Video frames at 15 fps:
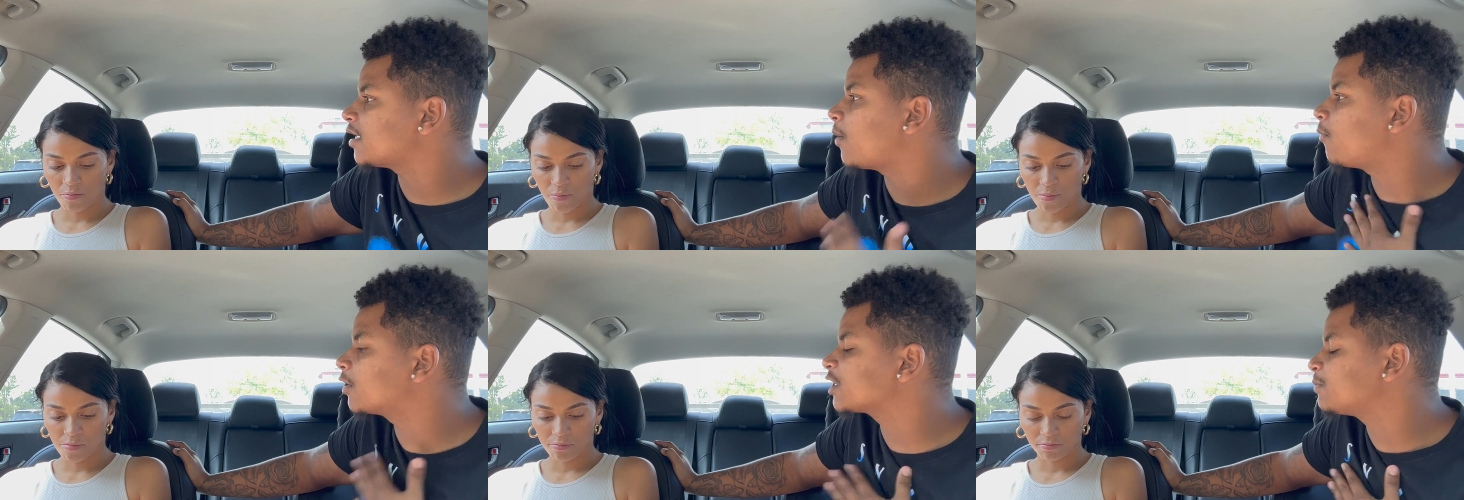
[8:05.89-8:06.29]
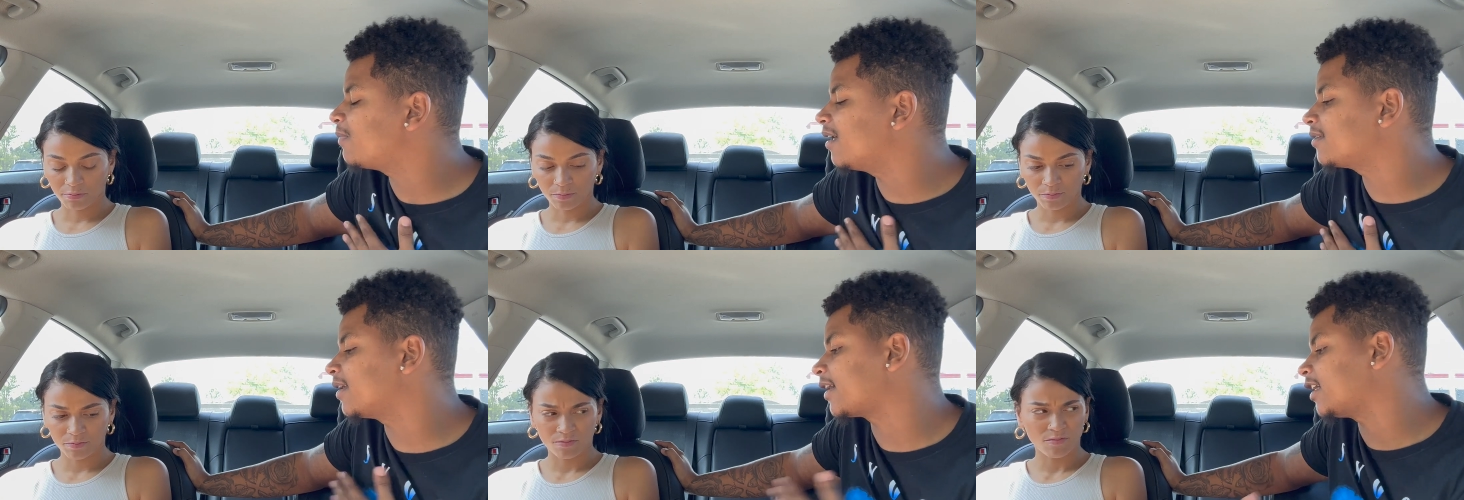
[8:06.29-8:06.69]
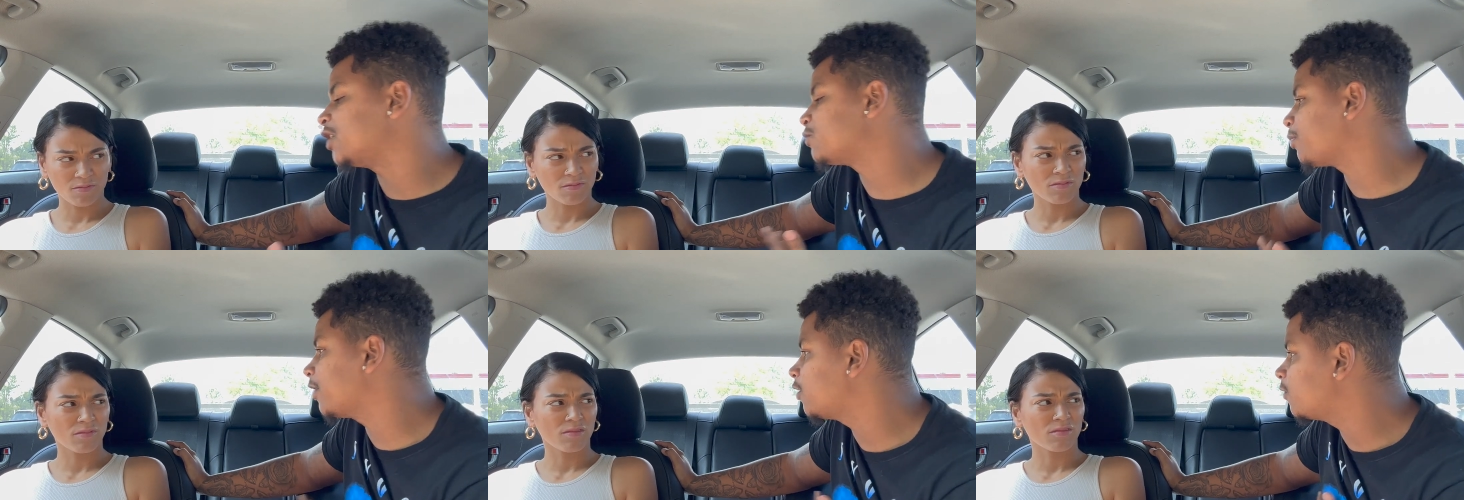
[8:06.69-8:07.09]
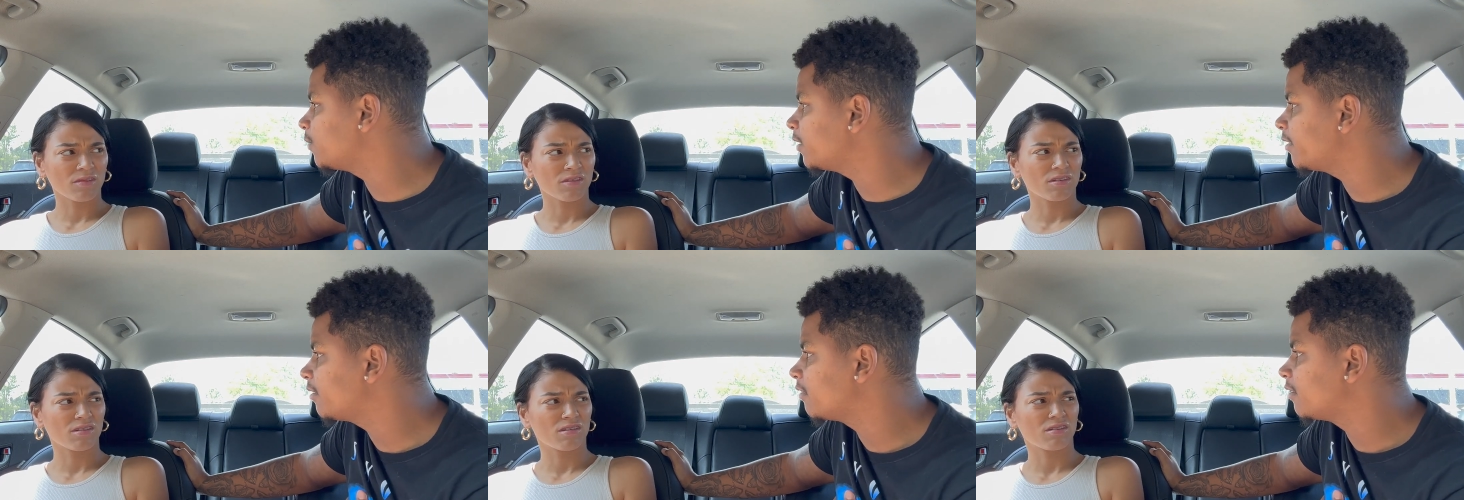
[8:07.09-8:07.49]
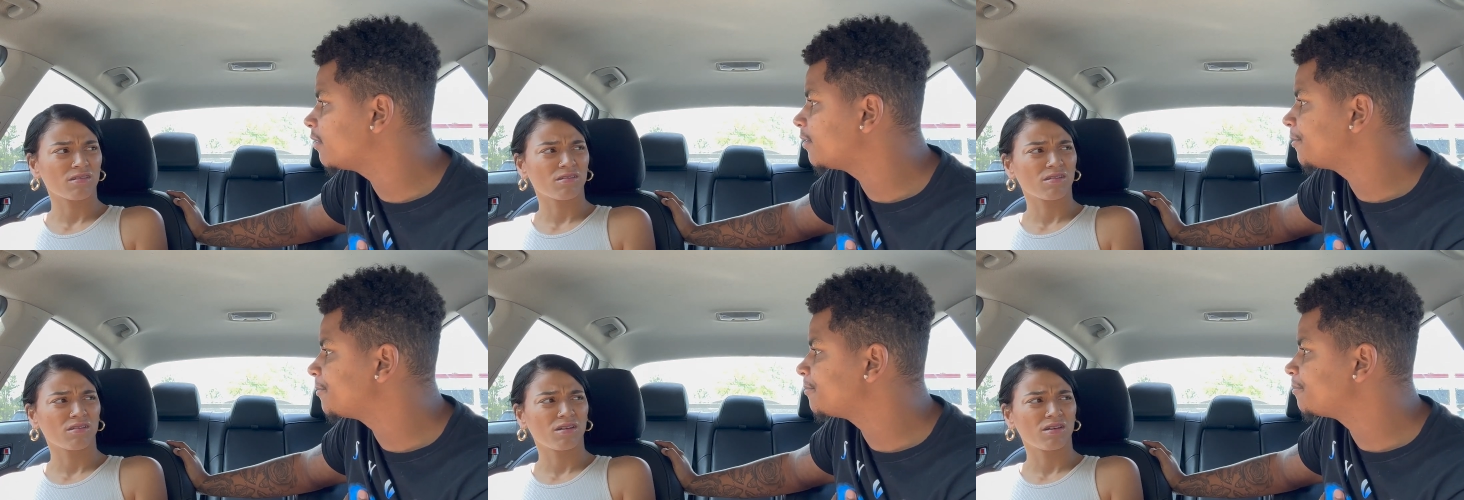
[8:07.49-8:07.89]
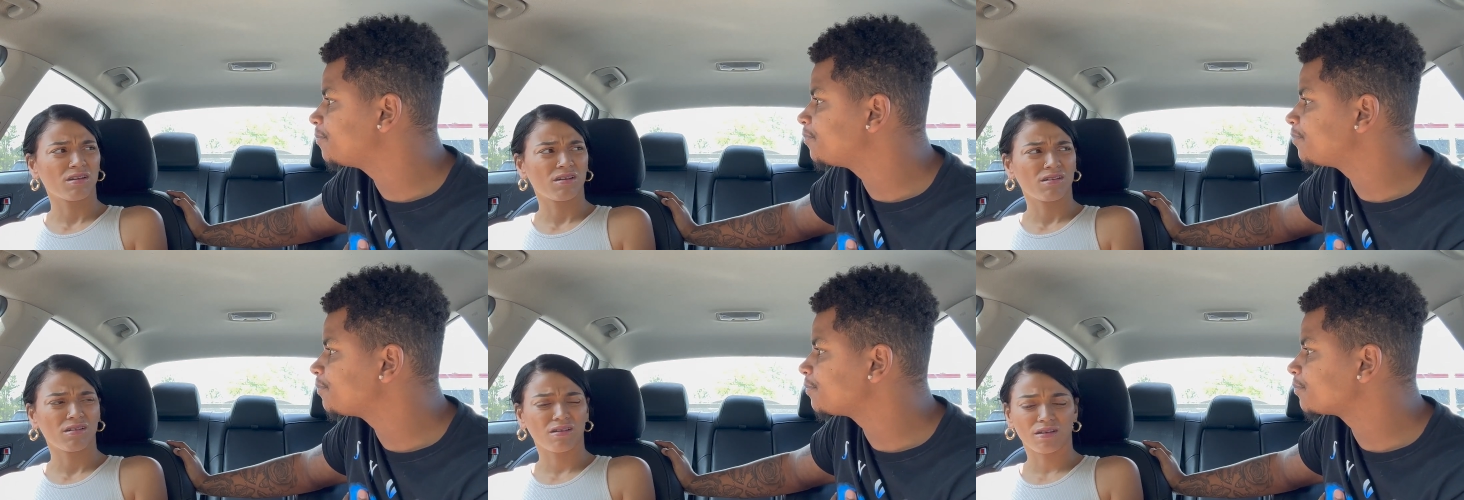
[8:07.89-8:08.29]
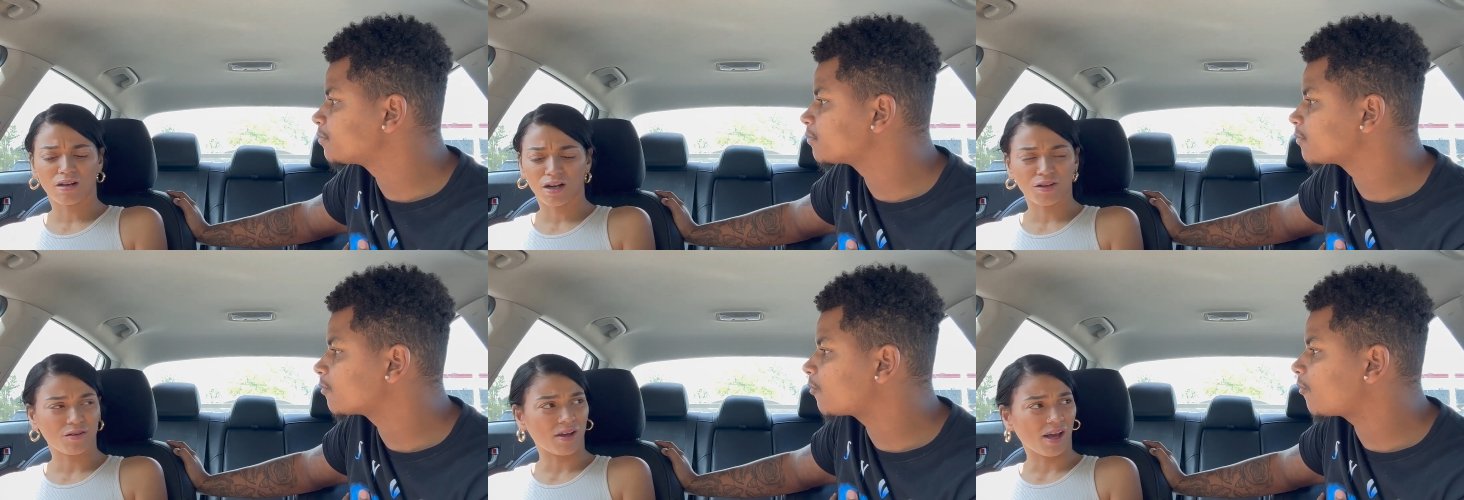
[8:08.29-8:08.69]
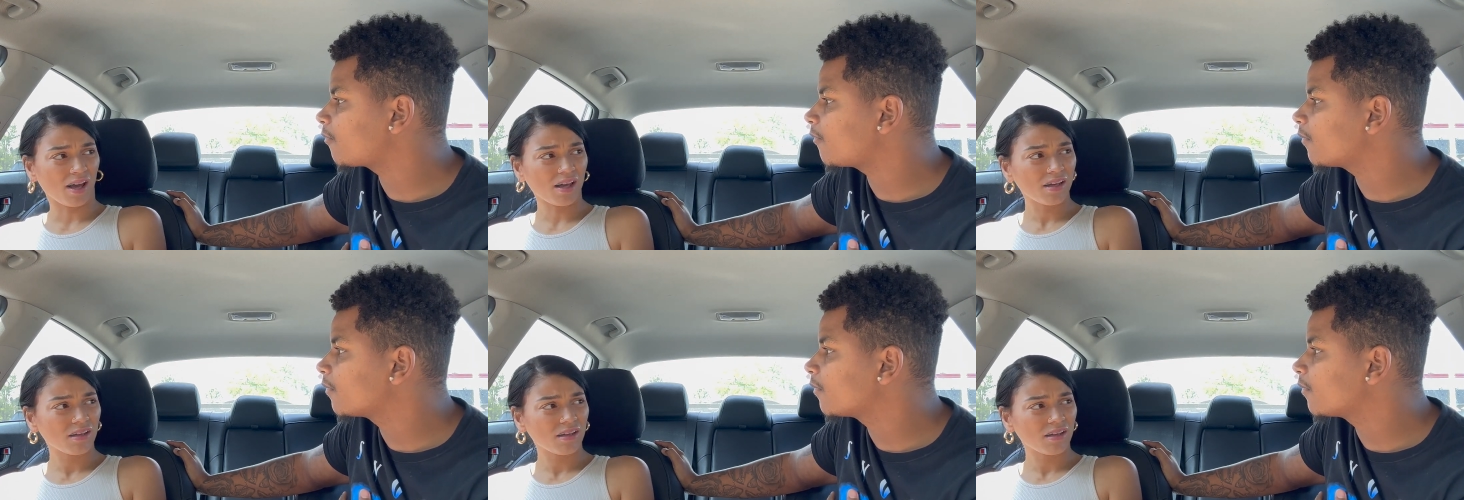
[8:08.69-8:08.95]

Speaker 1: I want to smell like that. Can you spray it on me? Are you gay?